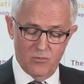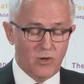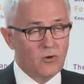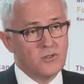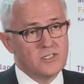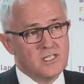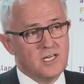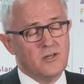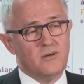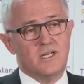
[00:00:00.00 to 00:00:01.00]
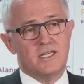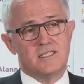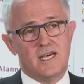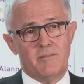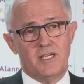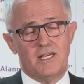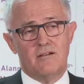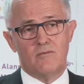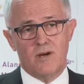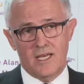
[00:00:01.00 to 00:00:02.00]
We're also
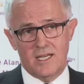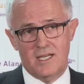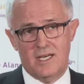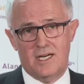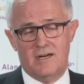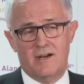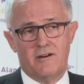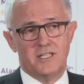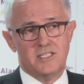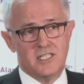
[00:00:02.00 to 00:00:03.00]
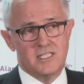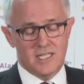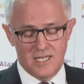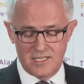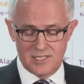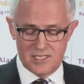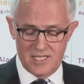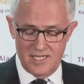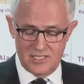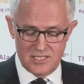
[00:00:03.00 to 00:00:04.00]
examining right now our existing
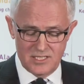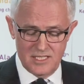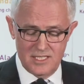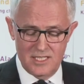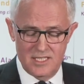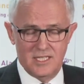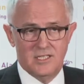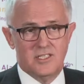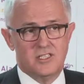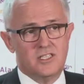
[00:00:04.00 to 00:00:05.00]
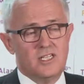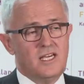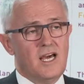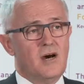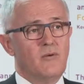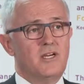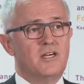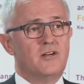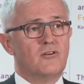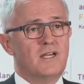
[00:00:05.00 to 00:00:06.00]
legislation to see how we
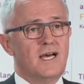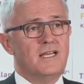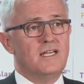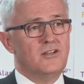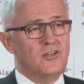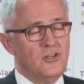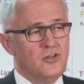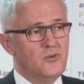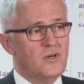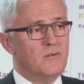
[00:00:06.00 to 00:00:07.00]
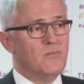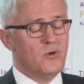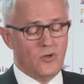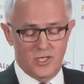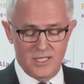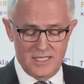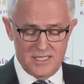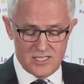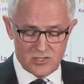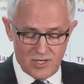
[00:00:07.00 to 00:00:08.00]
can create a new and more
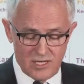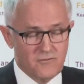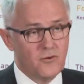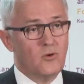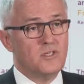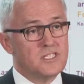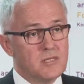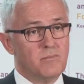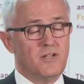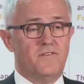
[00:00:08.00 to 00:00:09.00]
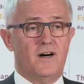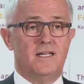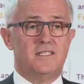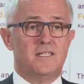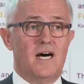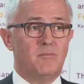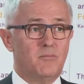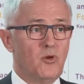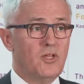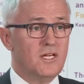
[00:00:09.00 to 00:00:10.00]
straightforward, simplified
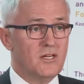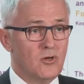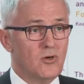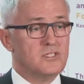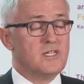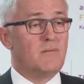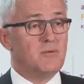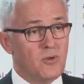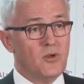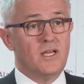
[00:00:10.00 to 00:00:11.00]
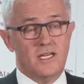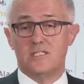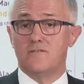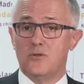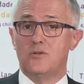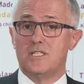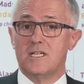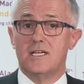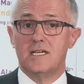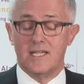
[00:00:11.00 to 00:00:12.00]
cyberbullying law. Cyberbullying is, of course,
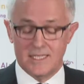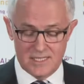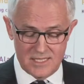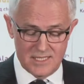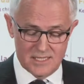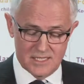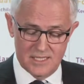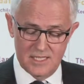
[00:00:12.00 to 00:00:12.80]
illegal as it is,